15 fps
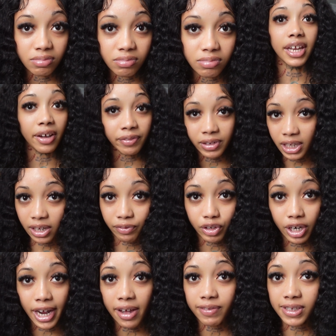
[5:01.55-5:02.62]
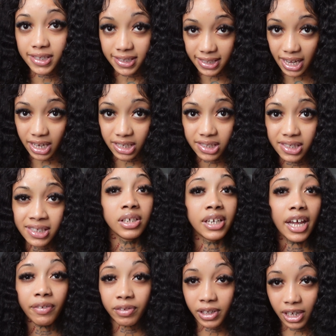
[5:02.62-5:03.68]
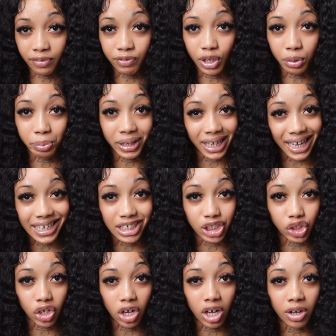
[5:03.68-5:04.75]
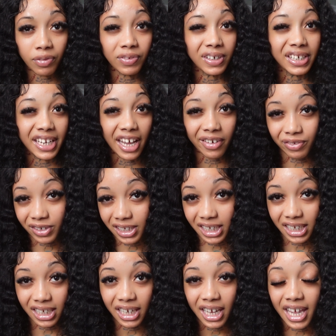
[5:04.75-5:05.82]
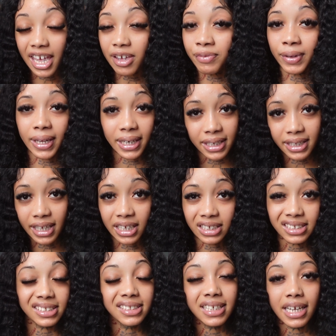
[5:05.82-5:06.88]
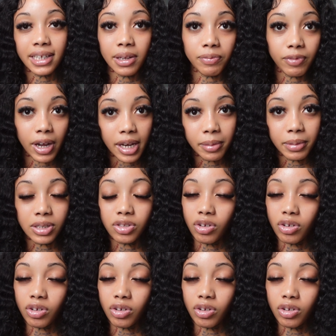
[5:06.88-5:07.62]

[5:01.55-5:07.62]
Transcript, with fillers: Definitely if you're having sex, definitely if your pH is off, definitely if anything, just take them vitamins.